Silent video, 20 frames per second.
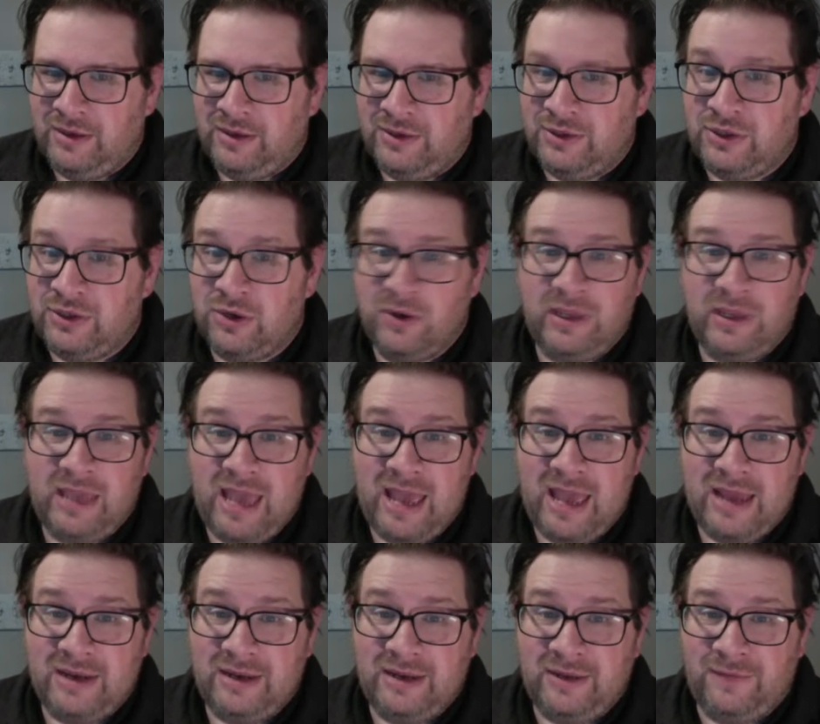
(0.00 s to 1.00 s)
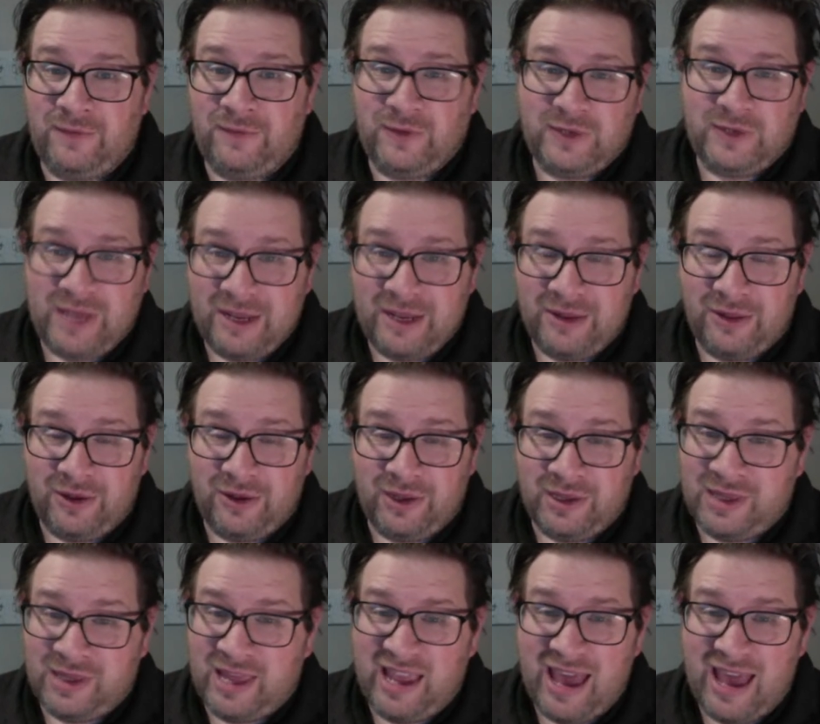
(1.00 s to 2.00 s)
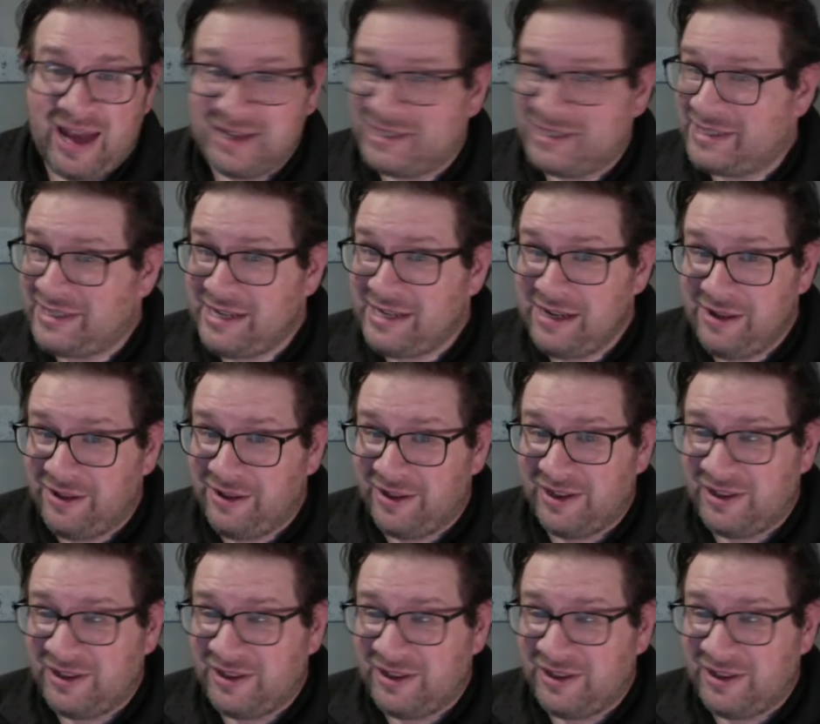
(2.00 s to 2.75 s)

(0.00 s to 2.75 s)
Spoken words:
So again, if you take a look, they got to steal